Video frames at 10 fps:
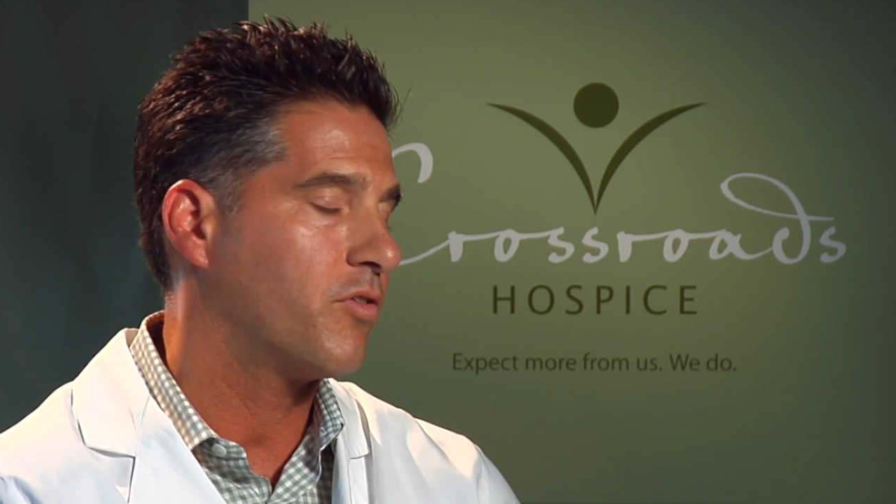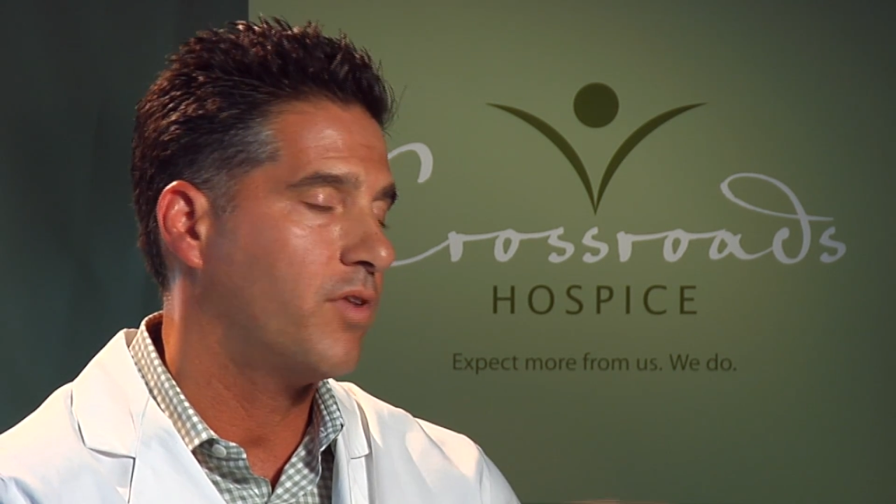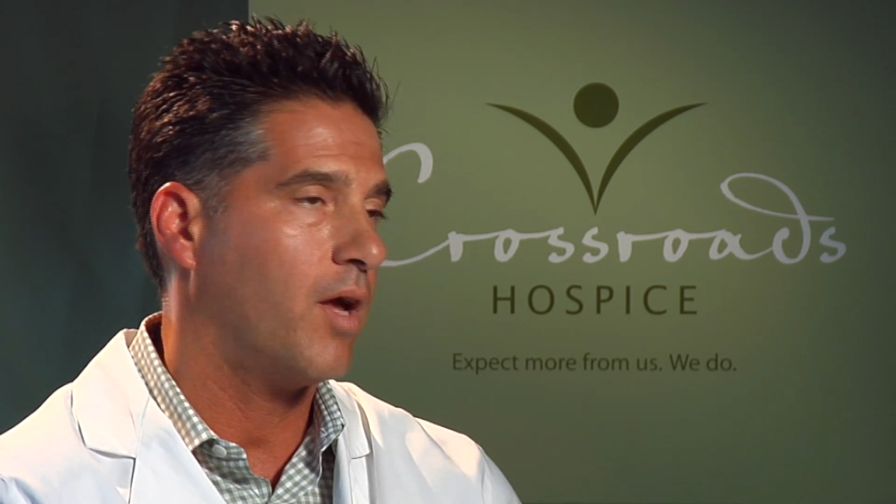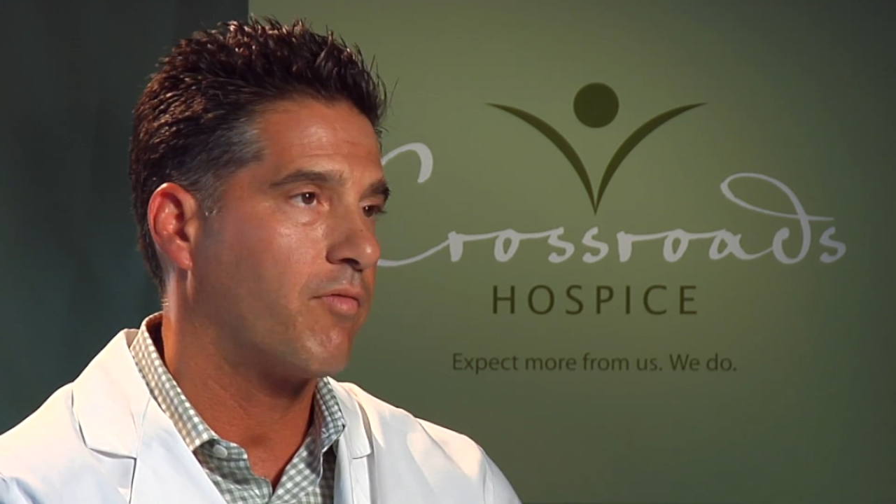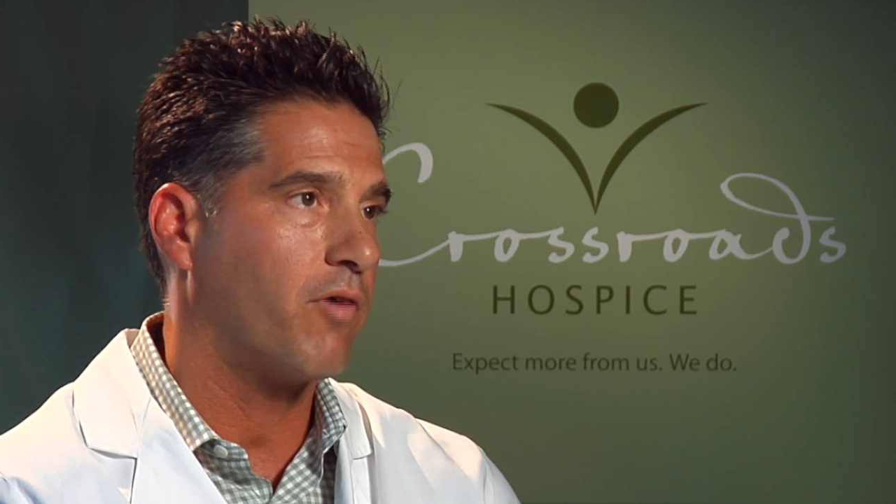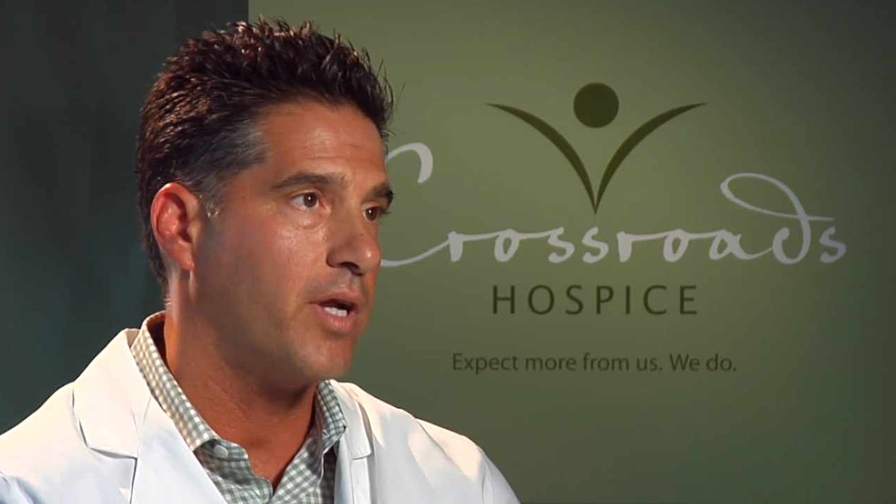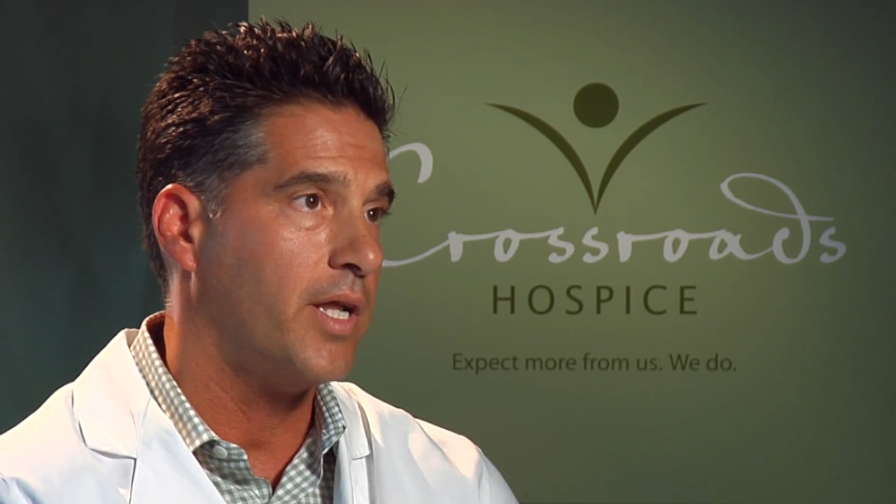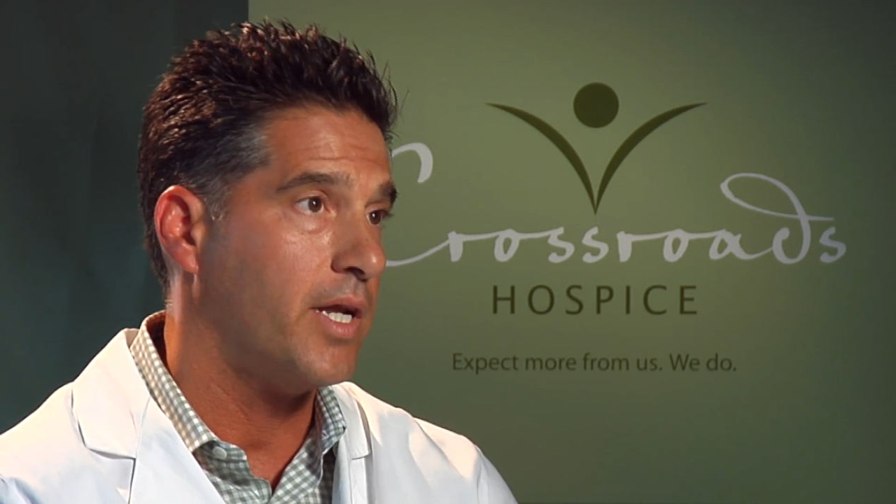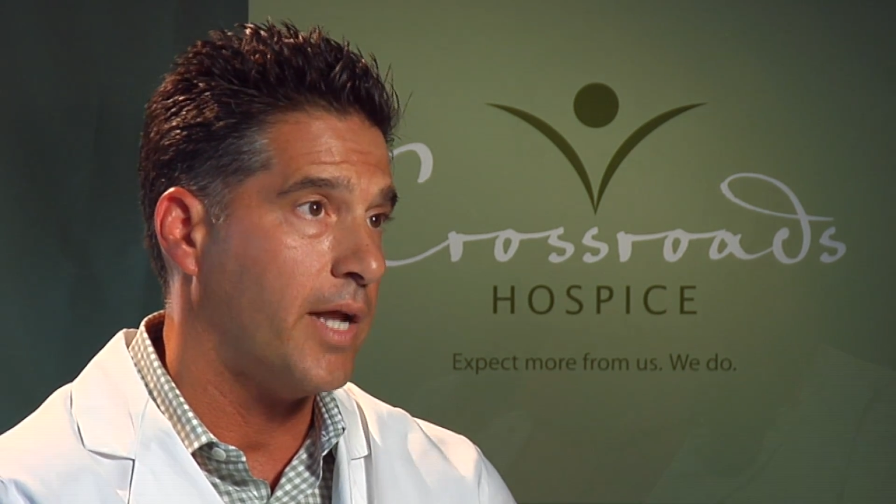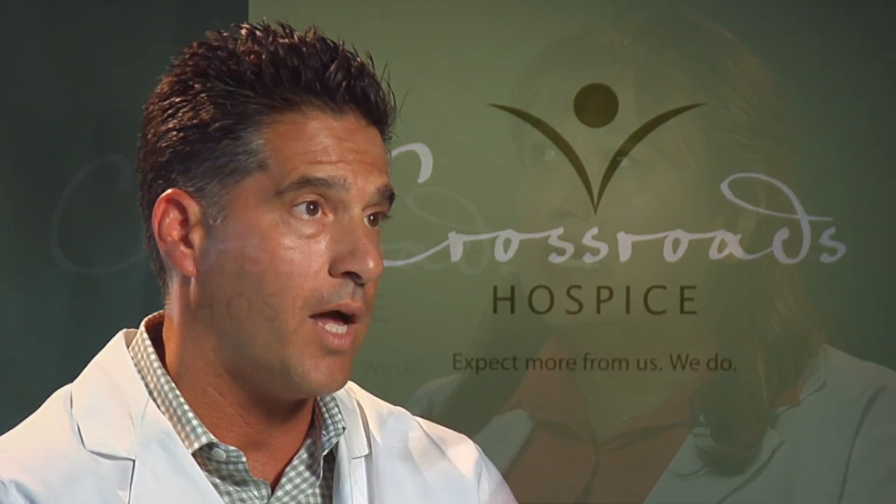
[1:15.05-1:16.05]
staff running
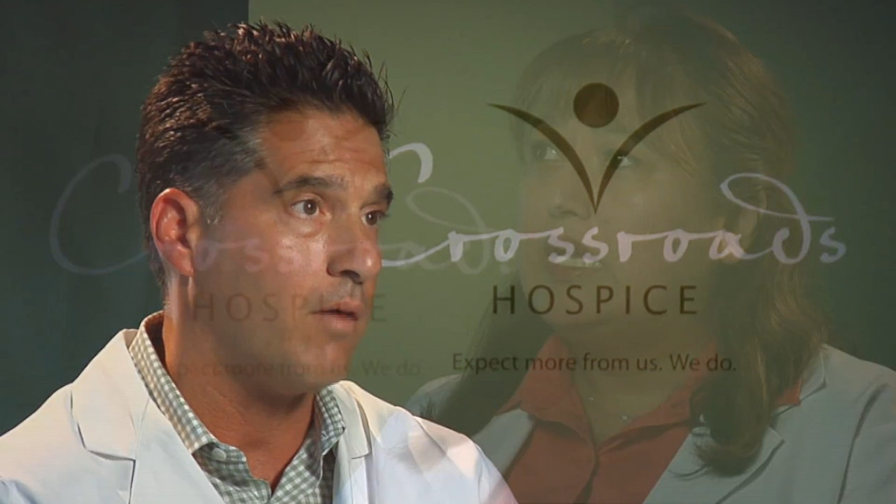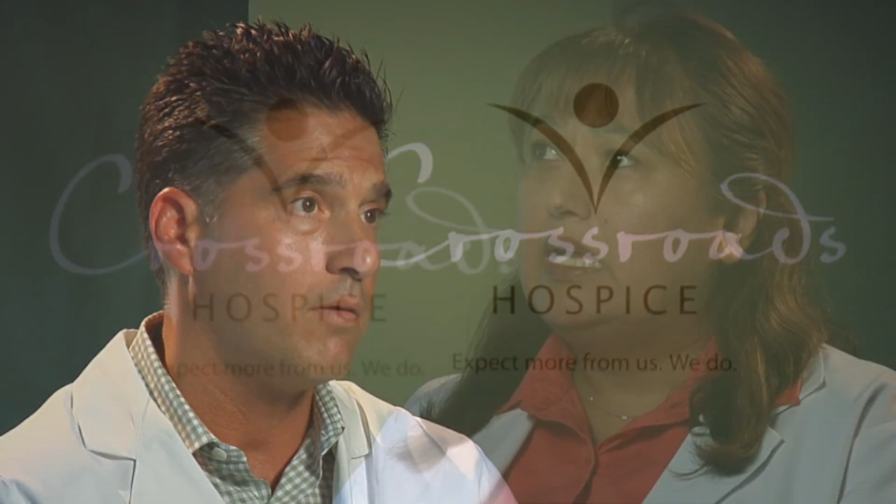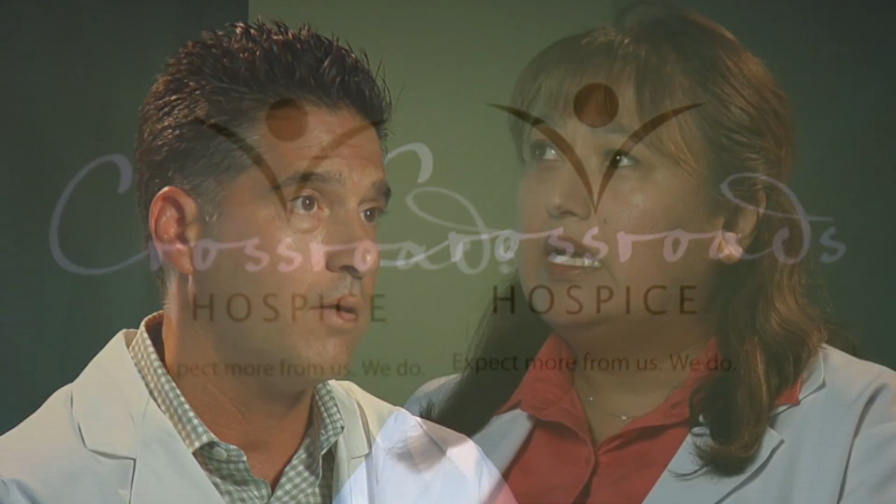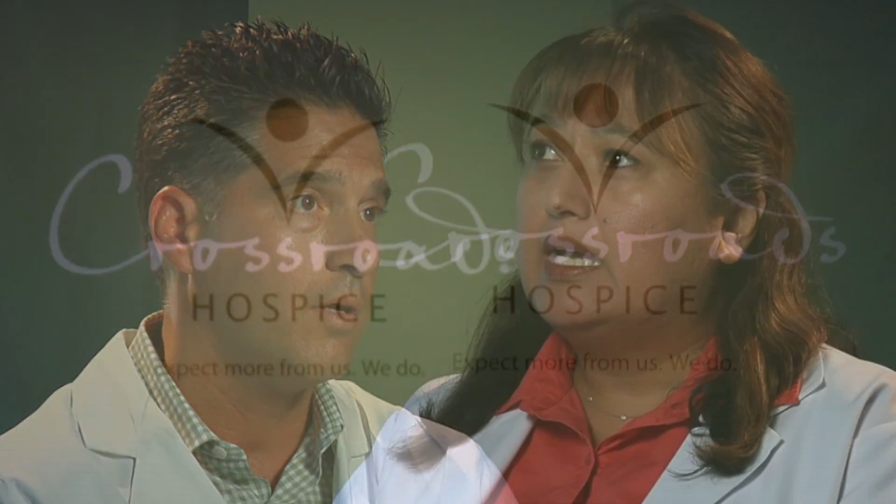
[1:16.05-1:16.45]
in and out.